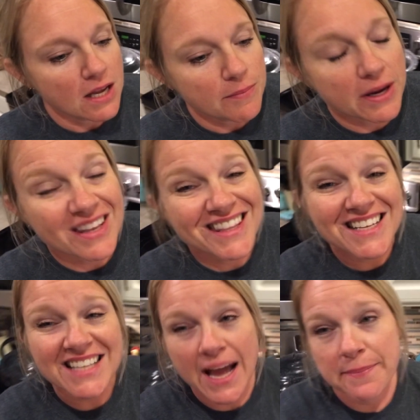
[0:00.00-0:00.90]
But
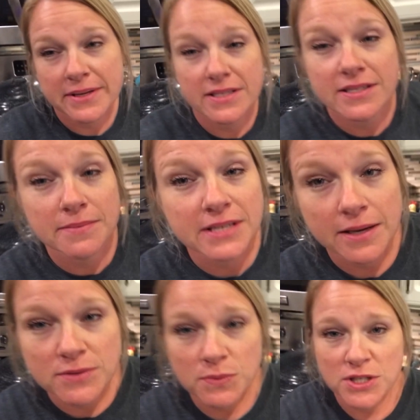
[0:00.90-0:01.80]
this happens
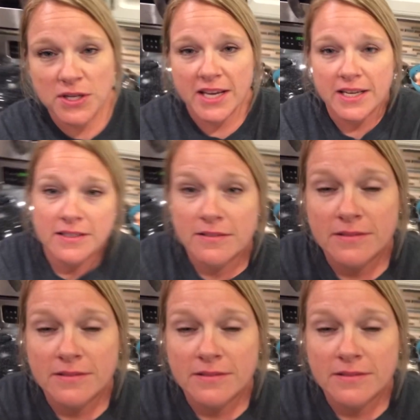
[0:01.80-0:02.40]
sometimes when you can.